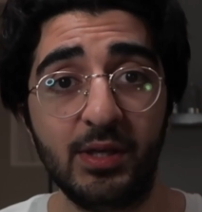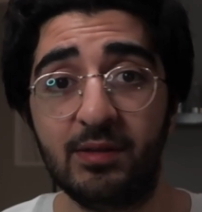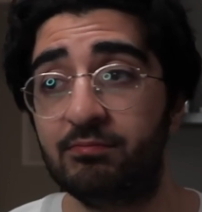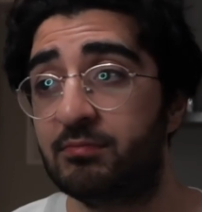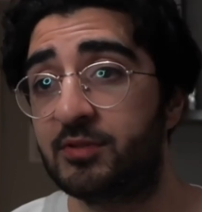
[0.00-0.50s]

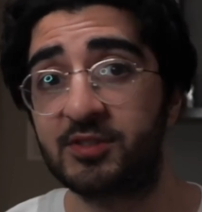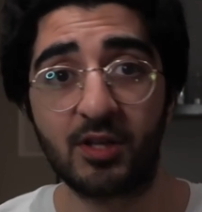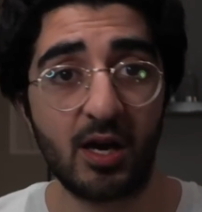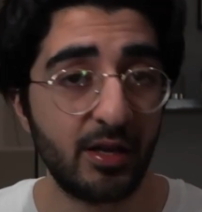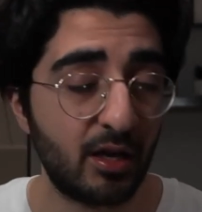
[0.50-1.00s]
be
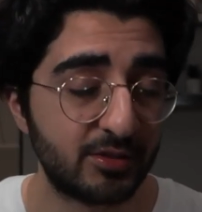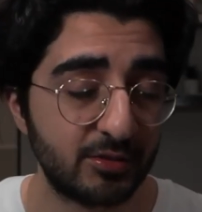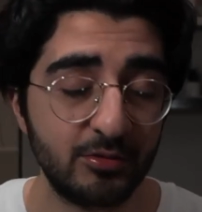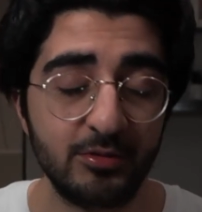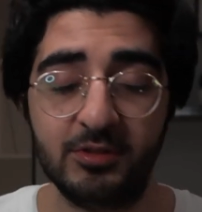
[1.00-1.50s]
side
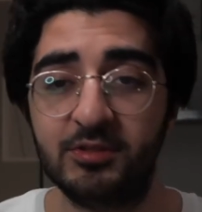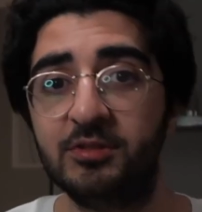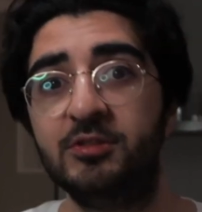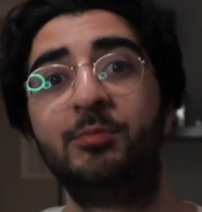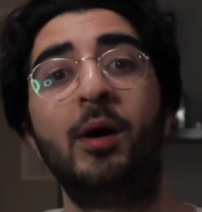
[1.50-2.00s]
hustles,
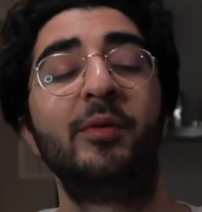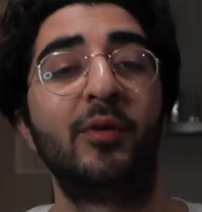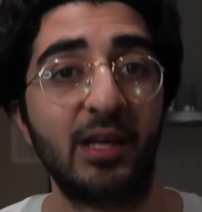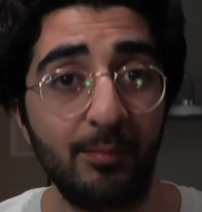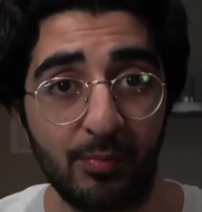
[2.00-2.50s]
you might be
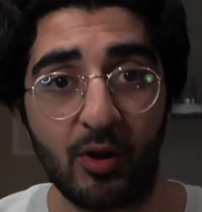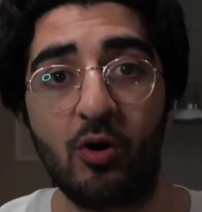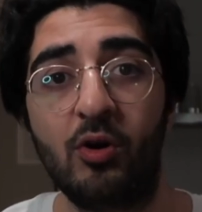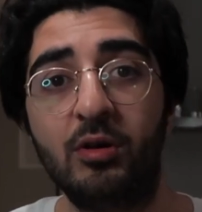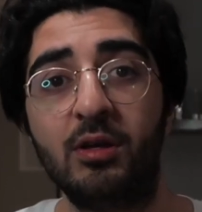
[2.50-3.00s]
running a
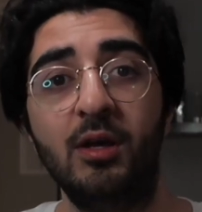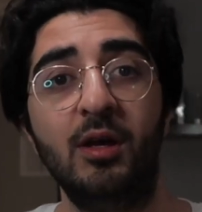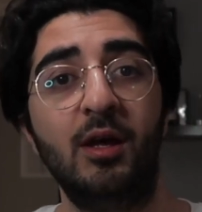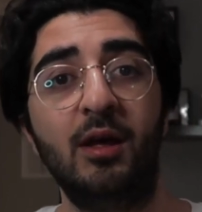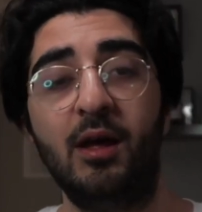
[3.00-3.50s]
blog,
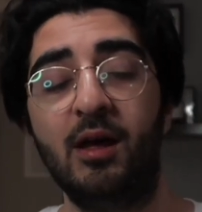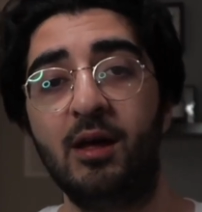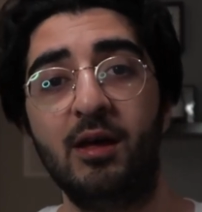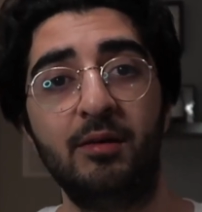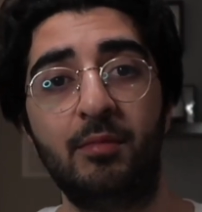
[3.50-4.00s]

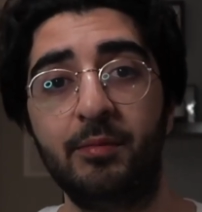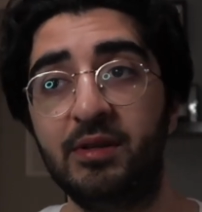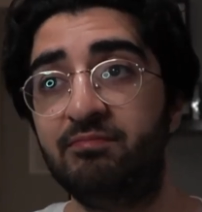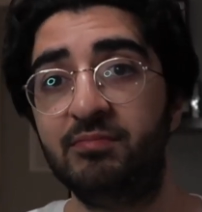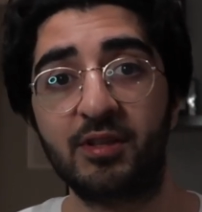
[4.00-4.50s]
it might
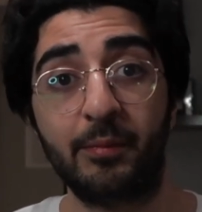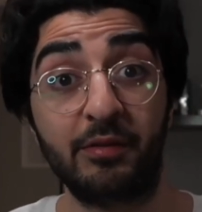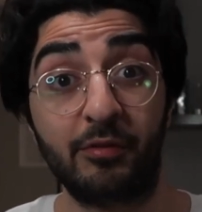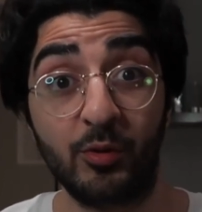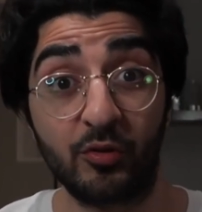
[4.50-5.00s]
be something
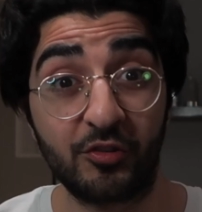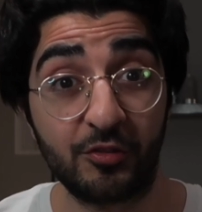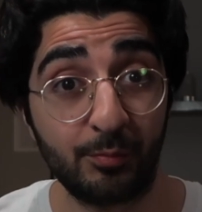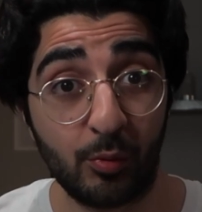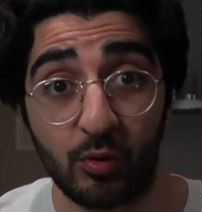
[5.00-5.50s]
from your
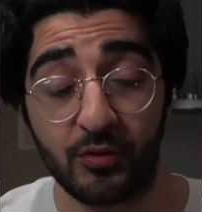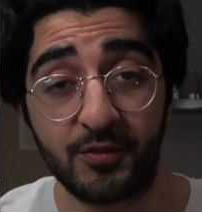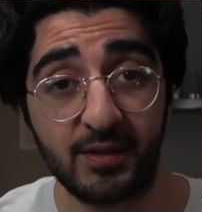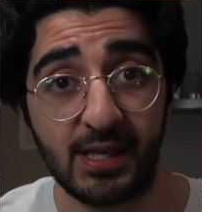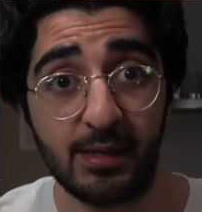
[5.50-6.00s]
sports
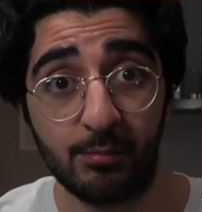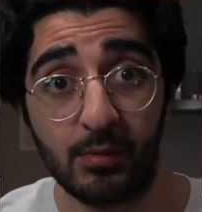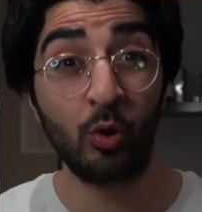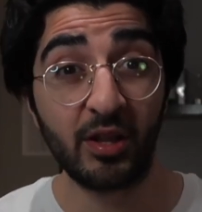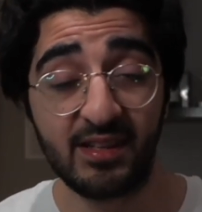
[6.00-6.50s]
team.
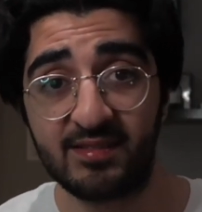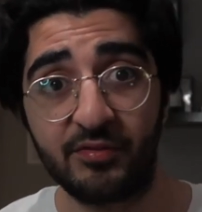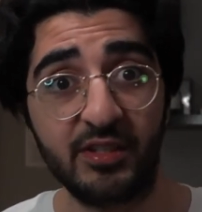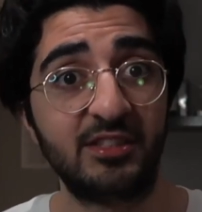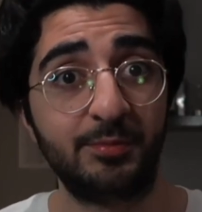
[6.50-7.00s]
All of these
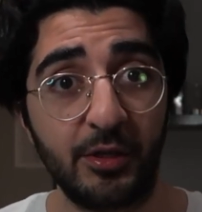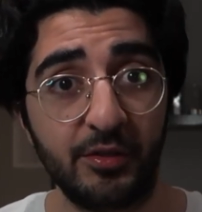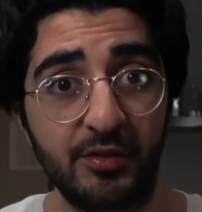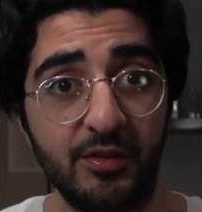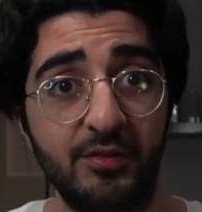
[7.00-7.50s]
different
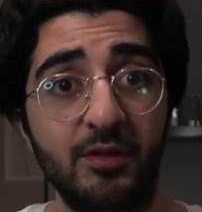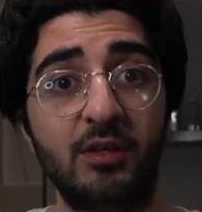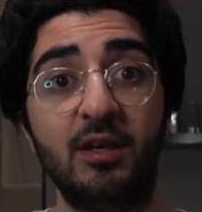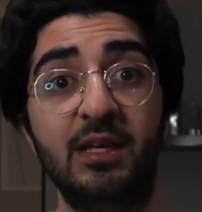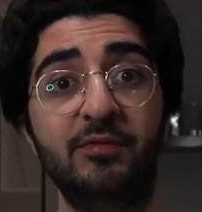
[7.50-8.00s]
experiences
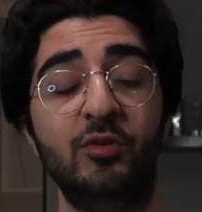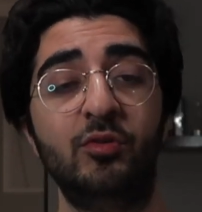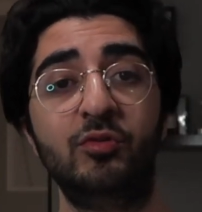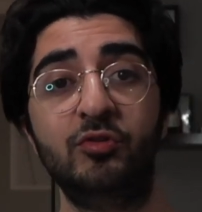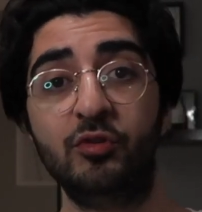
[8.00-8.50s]
can give
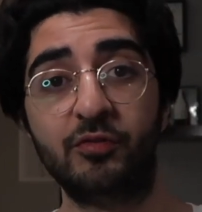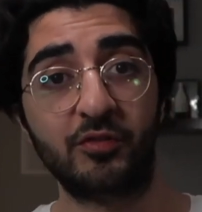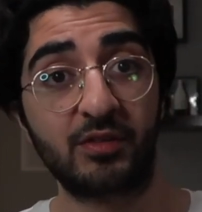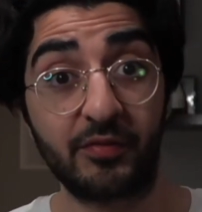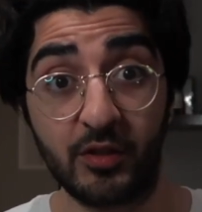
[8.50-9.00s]
you useful
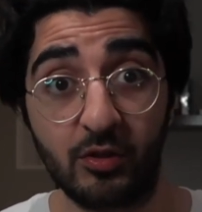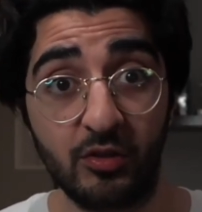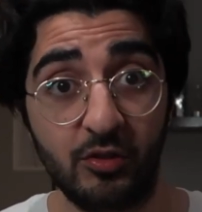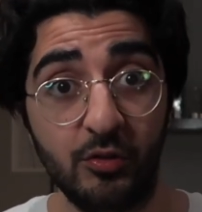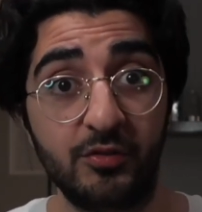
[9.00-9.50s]
stuff that you
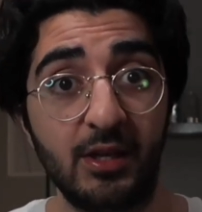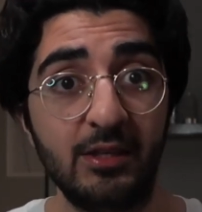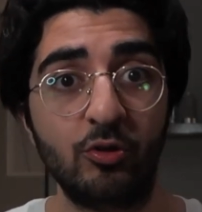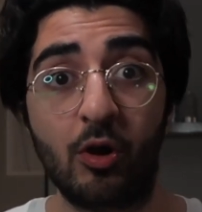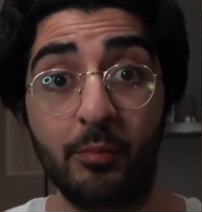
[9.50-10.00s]
can use
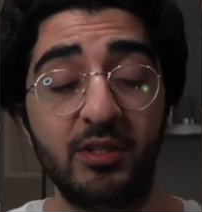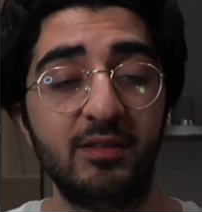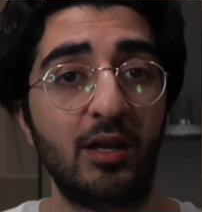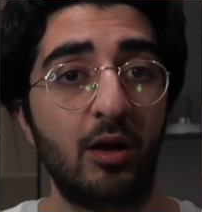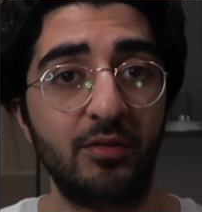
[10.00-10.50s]
in your
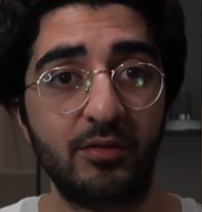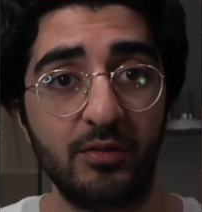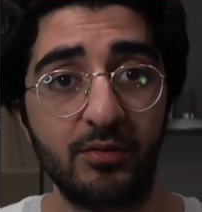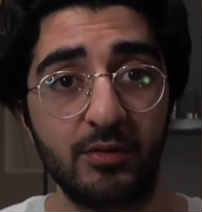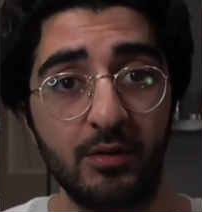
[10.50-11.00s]
competency
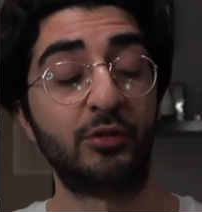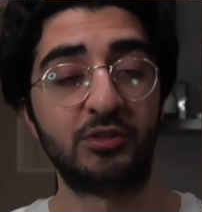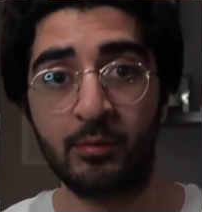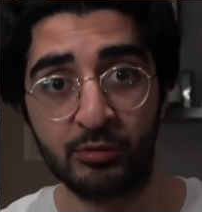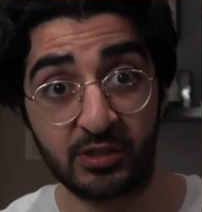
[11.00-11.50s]
answers. For
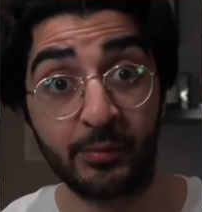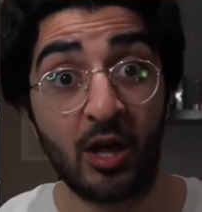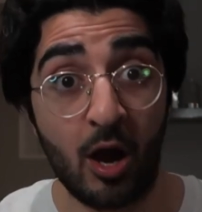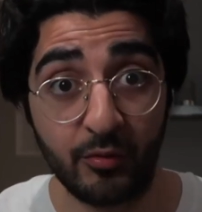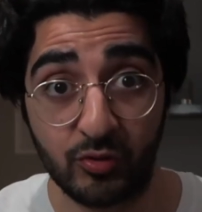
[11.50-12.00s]
example, something
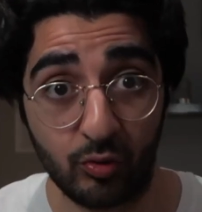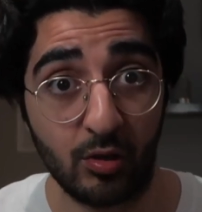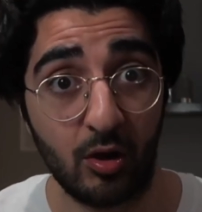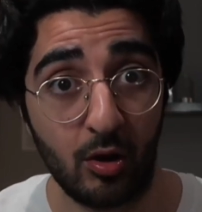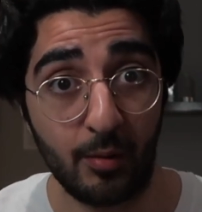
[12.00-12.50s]
that I would talk
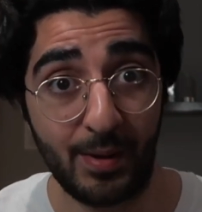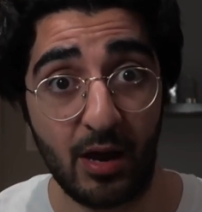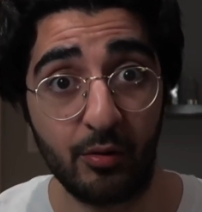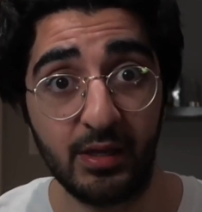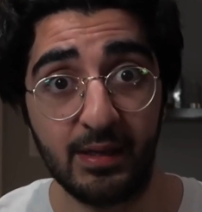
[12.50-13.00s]
a lot
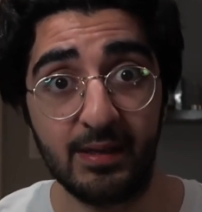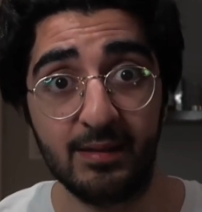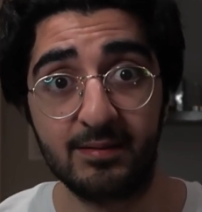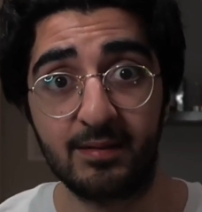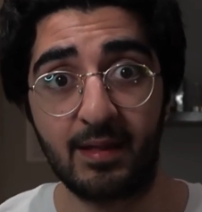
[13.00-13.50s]
about
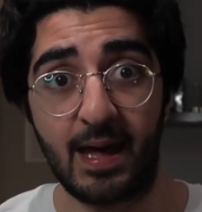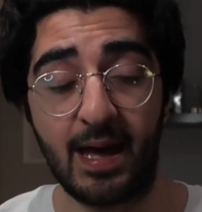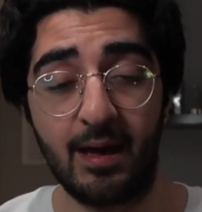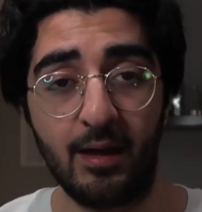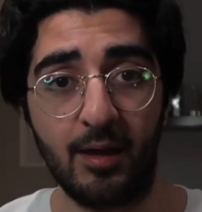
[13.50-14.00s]
is that